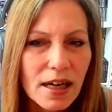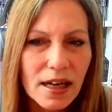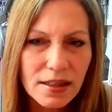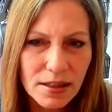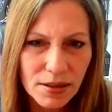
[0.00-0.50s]

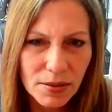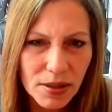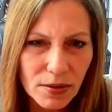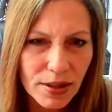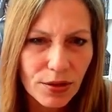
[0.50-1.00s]
I thought there
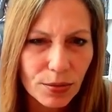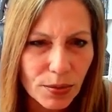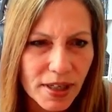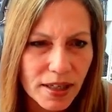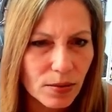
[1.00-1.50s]
was only
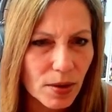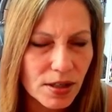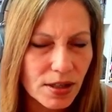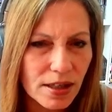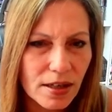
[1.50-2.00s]
three in
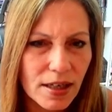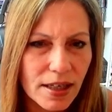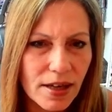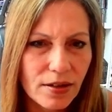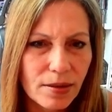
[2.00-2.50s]
Rush. I thought I
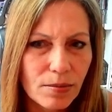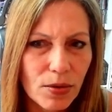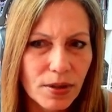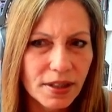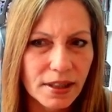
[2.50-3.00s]
counted
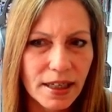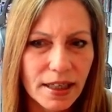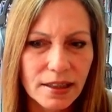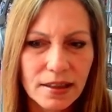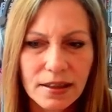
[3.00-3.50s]
more than that.